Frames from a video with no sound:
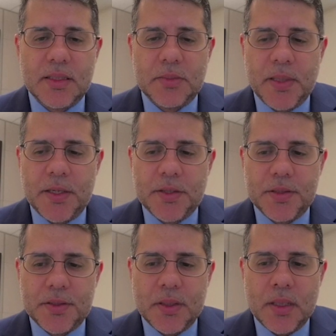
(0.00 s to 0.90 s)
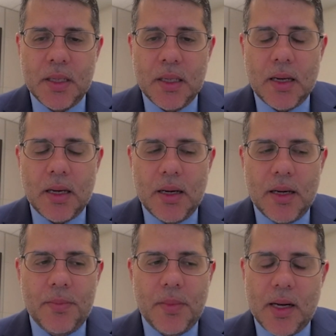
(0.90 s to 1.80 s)
these patients.
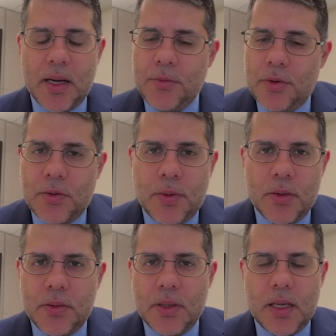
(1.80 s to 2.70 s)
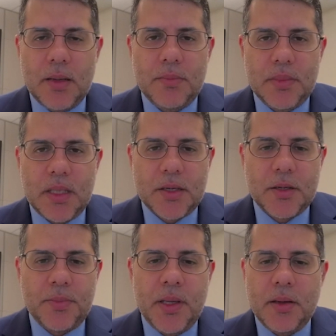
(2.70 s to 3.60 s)
Um, I will quote um,
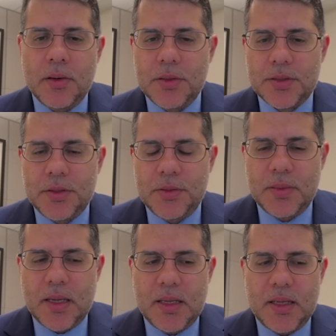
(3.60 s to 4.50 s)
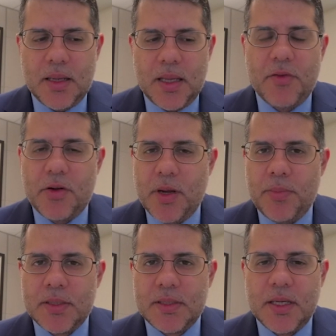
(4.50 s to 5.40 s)
Dr. Piet Ost, who uh, gave a great
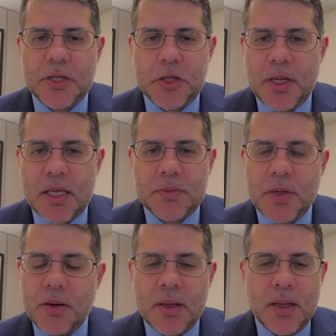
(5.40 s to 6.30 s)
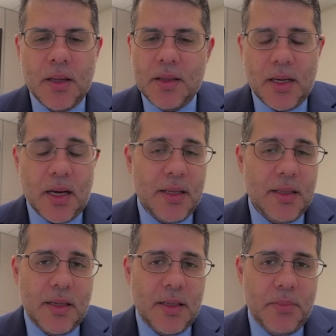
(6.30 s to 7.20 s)
presentation at ESMO that
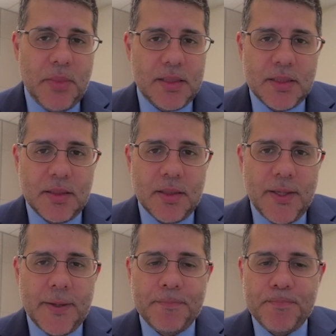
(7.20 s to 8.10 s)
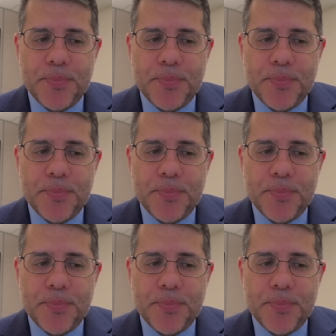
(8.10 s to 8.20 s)
highlighted basically